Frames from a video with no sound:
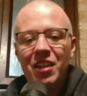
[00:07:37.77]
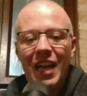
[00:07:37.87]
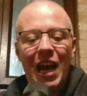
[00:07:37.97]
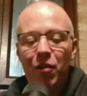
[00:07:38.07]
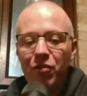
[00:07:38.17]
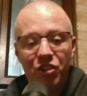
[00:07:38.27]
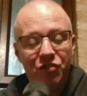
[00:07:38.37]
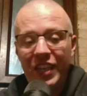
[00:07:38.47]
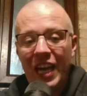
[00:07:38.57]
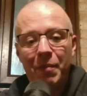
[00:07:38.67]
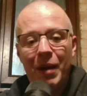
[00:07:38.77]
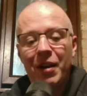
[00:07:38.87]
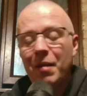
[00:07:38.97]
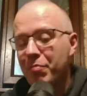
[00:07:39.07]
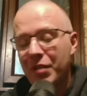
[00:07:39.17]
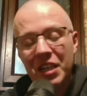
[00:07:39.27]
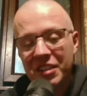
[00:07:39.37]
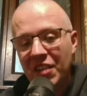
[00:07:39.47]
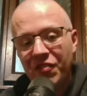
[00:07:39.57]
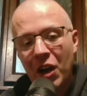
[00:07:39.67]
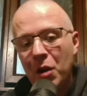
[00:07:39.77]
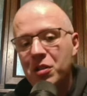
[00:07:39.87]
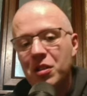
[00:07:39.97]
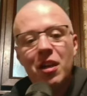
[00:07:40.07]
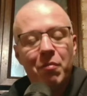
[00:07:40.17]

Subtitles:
Now, just forget about it. Bring your tifos,